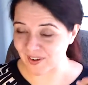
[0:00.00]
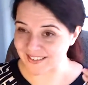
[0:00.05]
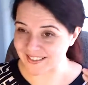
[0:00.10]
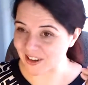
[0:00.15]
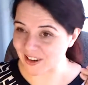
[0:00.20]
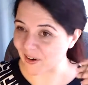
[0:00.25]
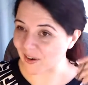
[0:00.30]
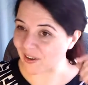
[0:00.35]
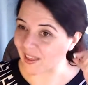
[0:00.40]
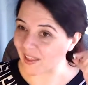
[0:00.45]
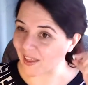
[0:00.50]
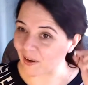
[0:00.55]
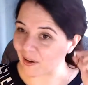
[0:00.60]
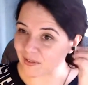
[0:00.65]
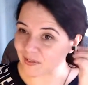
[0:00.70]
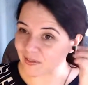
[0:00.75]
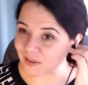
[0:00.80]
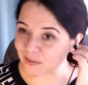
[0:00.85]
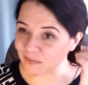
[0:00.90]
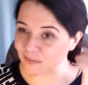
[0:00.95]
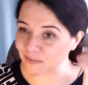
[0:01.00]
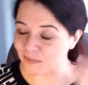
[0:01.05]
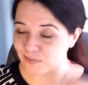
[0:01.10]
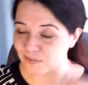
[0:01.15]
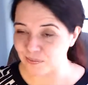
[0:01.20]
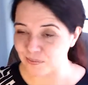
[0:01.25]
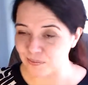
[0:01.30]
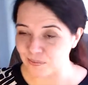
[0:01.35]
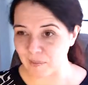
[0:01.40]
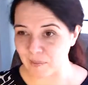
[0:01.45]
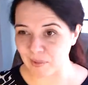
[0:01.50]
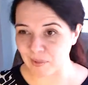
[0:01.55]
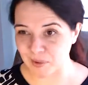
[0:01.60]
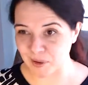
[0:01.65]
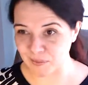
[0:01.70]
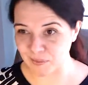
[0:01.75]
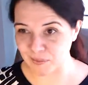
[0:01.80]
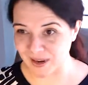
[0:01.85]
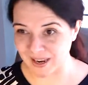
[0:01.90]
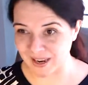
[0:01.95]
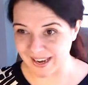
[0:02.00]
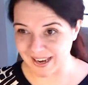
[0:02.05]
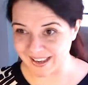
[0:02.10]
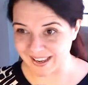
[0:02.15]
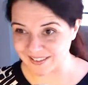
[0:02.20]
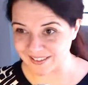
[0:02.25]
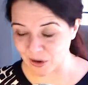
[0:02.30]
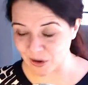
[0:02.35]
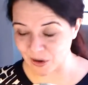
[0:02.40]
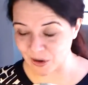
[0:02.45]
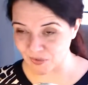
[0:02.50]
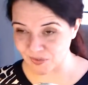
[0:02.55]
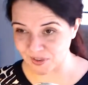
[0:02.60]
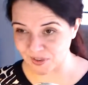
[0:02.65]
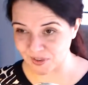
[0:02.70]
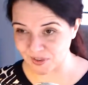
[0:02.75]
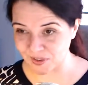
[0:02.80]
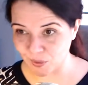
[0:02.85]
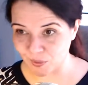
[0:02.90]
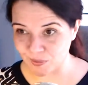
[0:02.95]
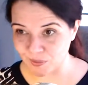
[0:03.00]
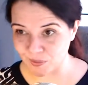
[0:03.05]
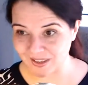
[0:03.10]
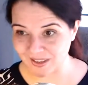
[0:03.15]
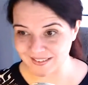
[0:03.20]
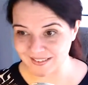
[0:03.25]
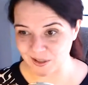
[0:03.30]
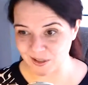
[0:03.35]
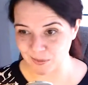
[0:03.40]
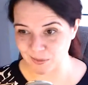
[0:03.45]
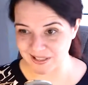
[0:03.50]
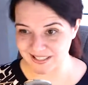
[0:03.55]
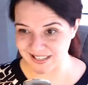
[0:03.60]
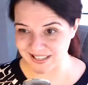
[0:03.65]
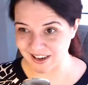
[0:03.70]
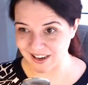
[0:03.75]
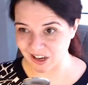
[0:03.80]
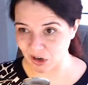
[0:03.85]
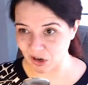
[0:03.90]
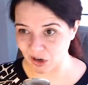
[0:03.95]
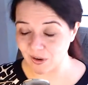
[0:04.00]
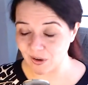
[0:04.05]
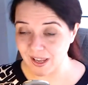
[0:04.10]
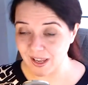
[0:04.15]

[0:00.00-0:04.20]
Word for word: Sorry, that was a problem on my end. Hopefully, we won't get too much echo.